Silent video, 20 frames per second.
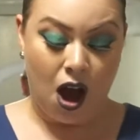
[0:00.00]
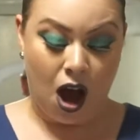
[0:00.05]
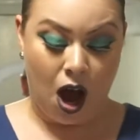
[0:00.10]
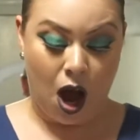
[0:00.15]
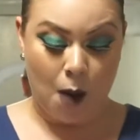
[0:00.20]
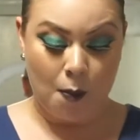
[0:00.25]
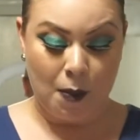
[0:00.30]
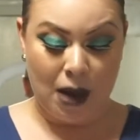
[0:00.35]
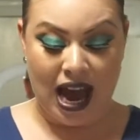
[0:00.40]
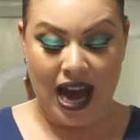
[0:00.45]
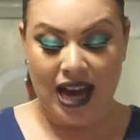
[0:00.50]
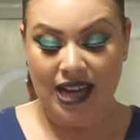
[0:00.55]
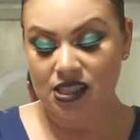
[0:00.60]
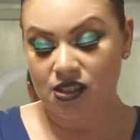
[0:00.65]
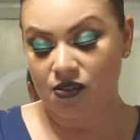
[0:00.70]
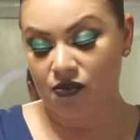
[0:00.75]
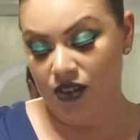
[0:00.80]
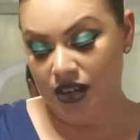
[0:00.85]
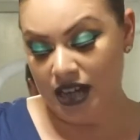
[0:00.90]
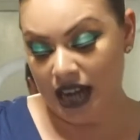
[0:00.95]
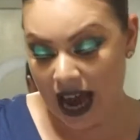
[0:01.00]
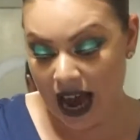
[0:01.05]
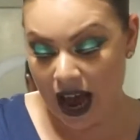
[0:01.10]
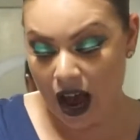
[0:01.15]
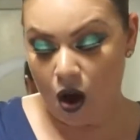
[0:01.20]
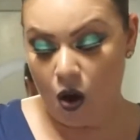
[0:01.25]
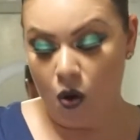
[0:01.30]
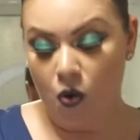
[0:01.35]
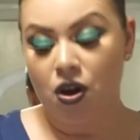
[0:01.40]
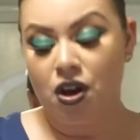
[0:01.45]
As of
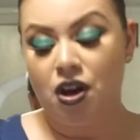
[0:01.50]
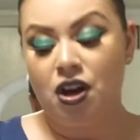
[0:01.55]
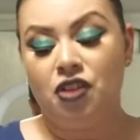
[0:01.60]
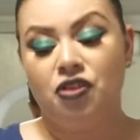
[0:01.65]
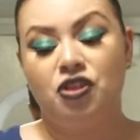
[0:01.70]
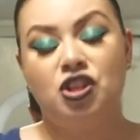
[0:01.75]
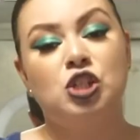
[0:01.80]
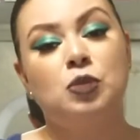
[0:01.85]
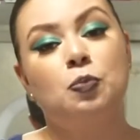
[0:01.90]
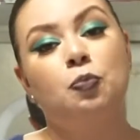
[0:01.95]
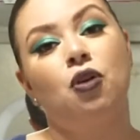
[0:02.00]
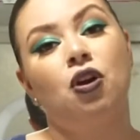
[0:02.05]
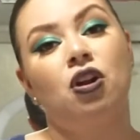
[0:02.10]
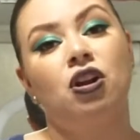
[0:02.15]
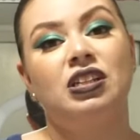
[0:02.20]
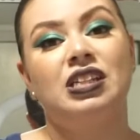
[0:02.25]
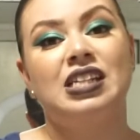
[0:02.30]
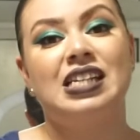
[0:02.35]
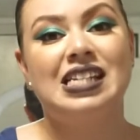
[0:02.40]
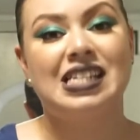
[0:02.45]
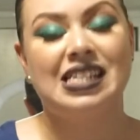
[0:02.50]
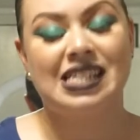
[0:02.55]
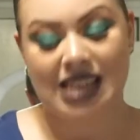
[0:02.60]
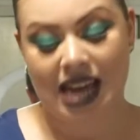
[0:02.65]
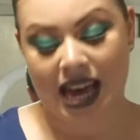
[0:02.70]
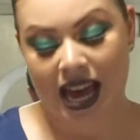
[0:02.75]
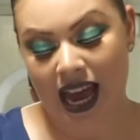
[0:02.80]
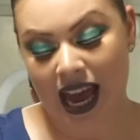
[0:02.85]
now, this product is